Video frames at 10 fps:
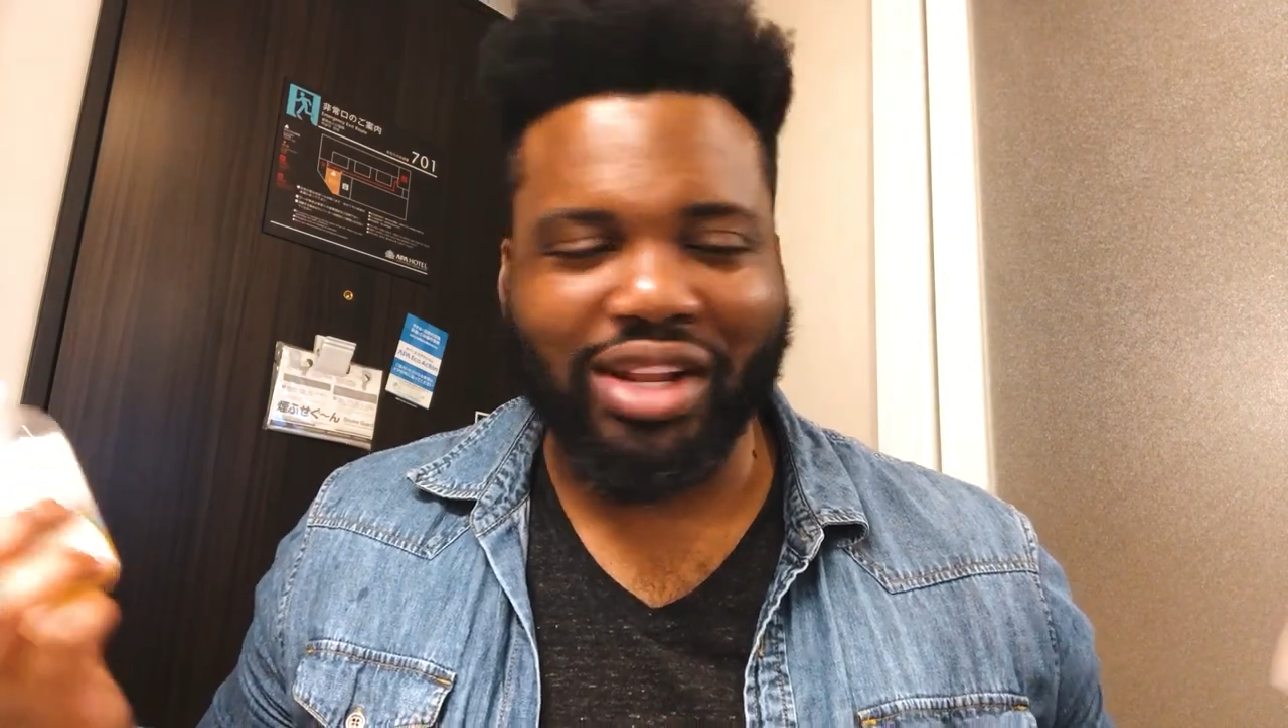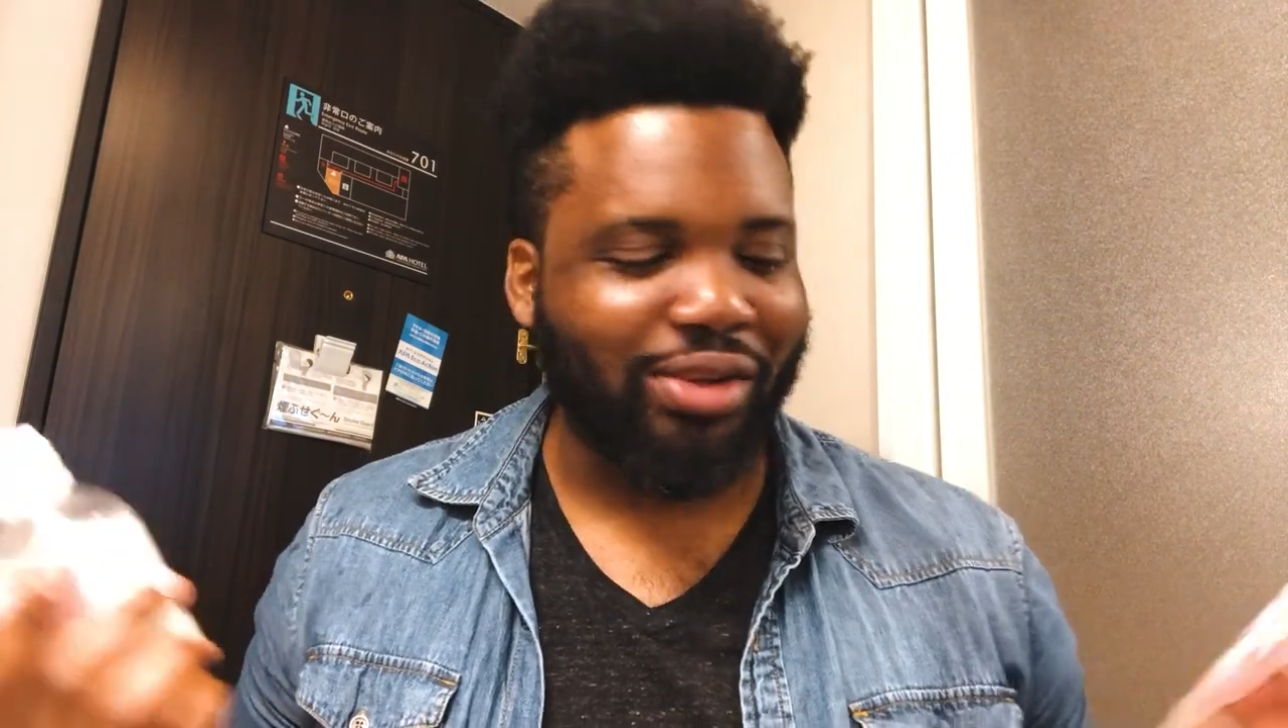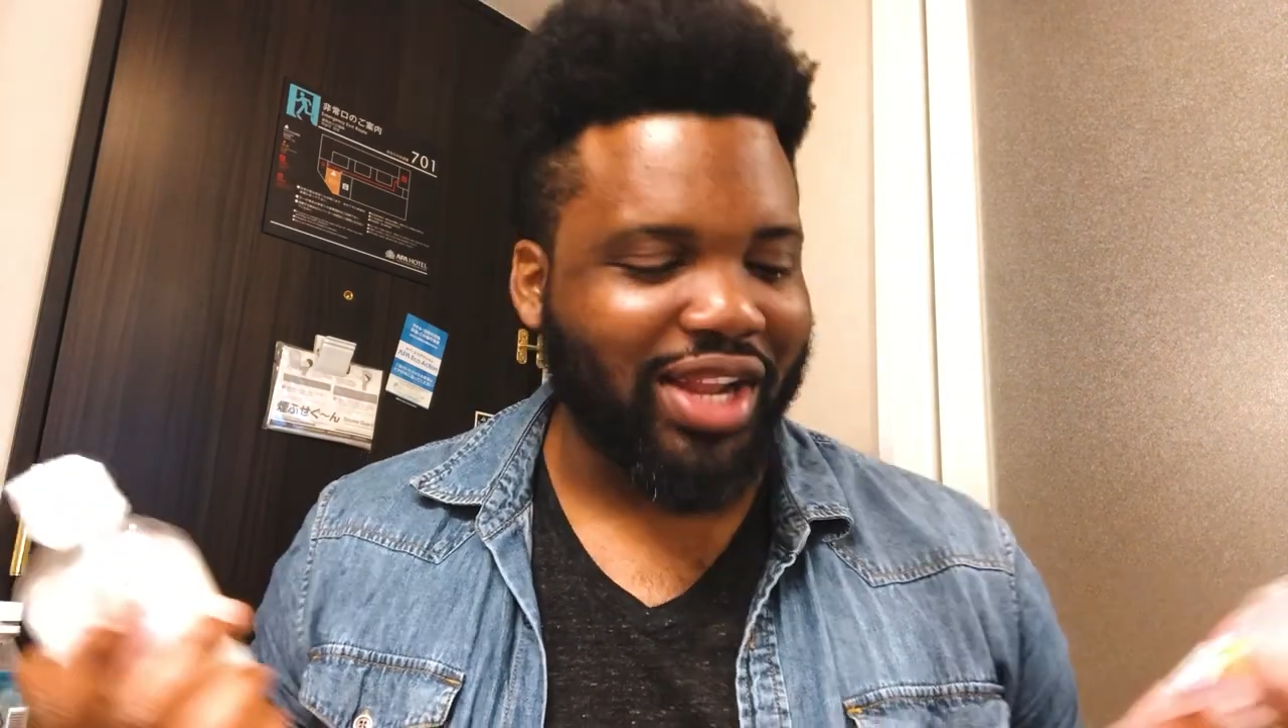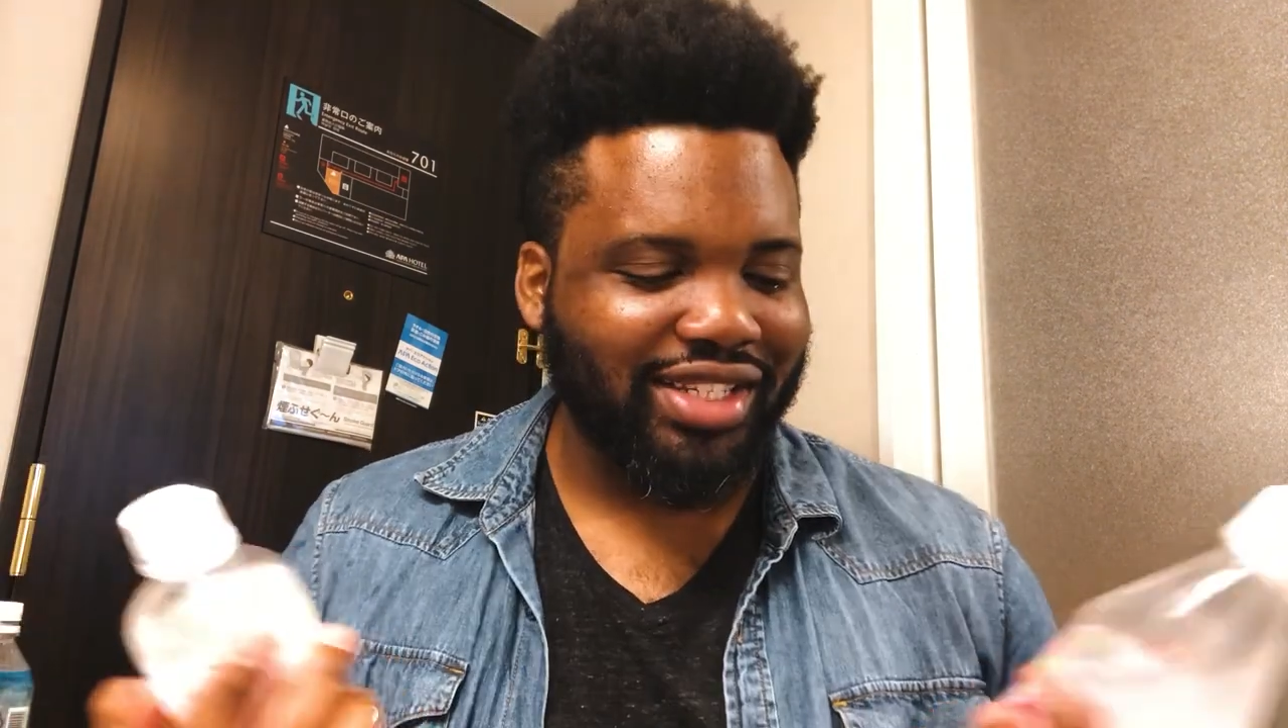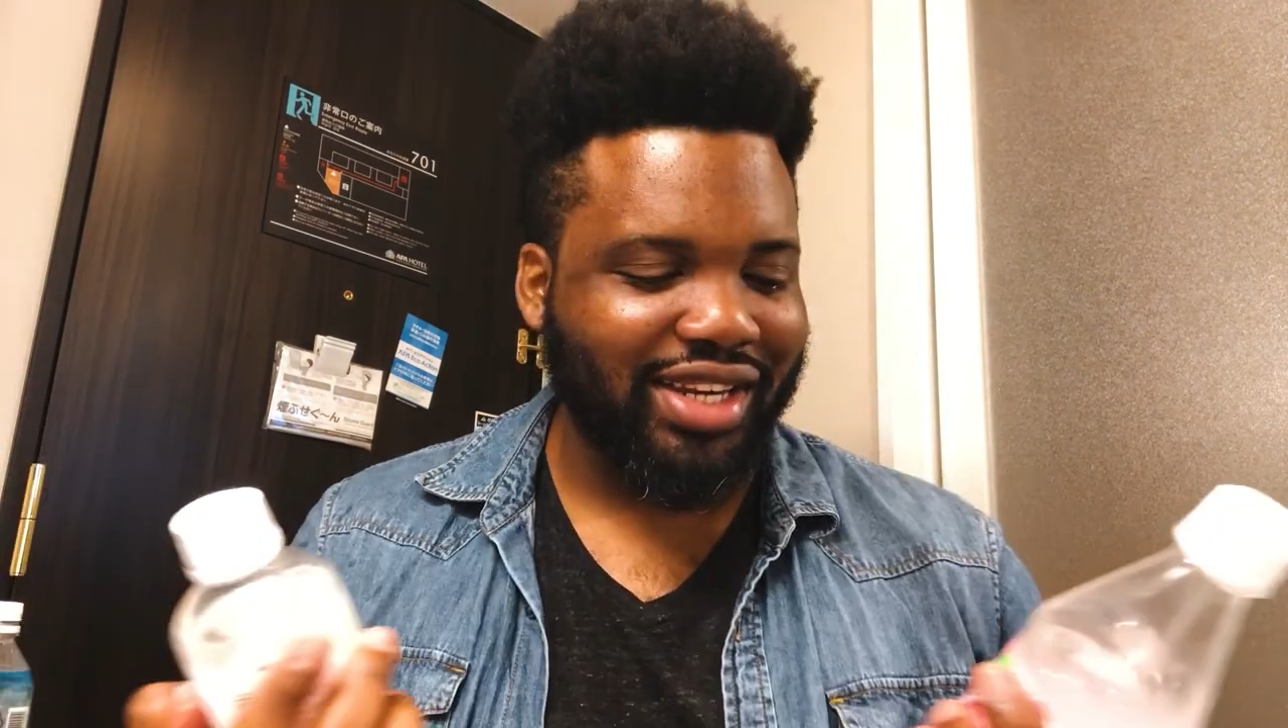
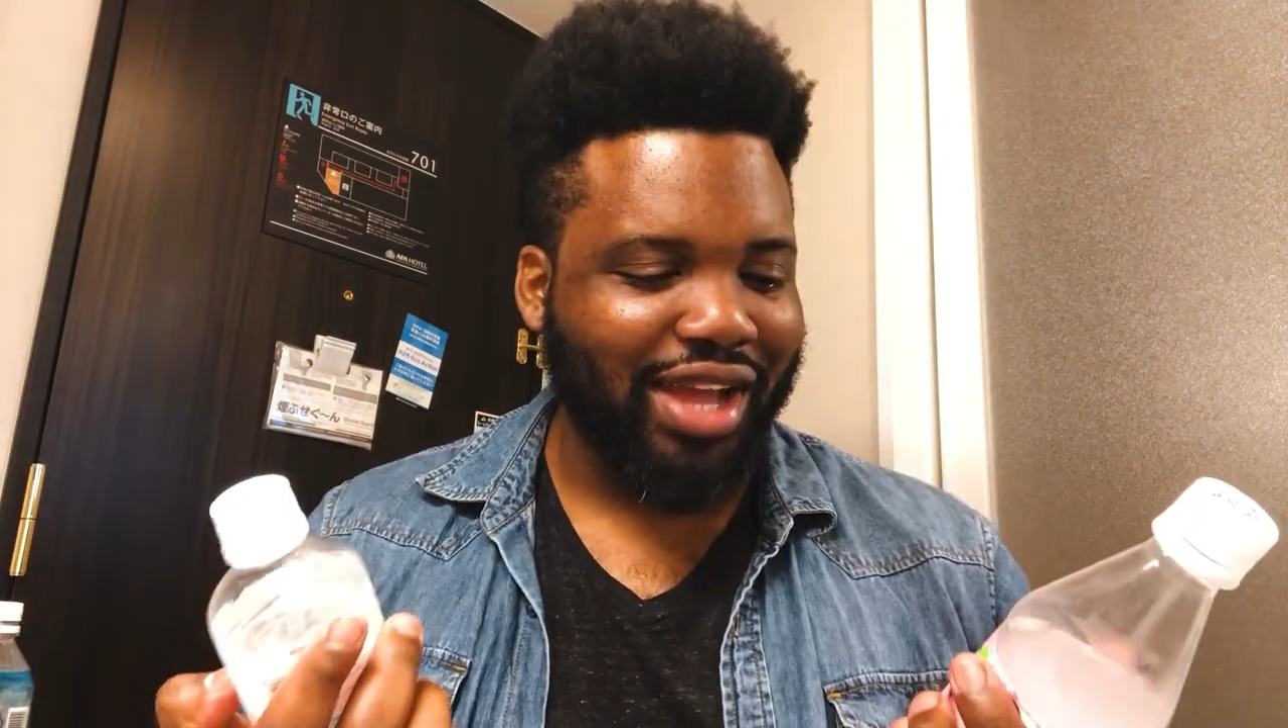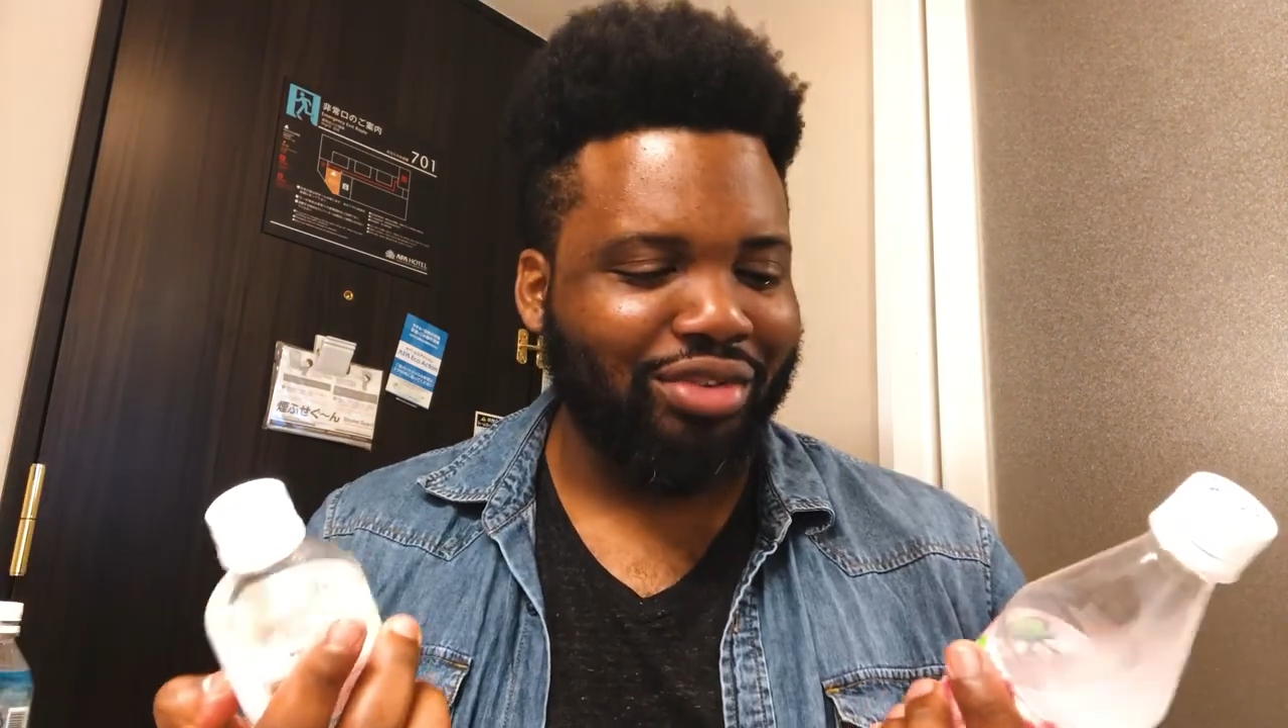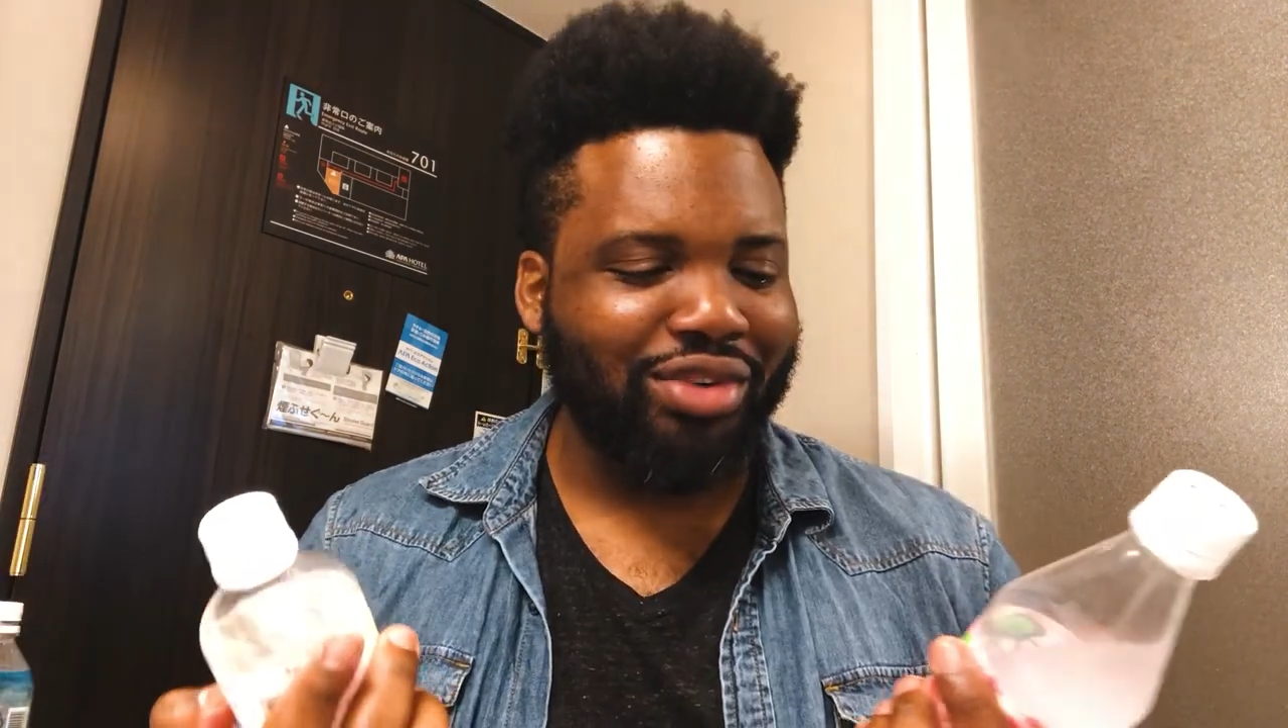but honestly,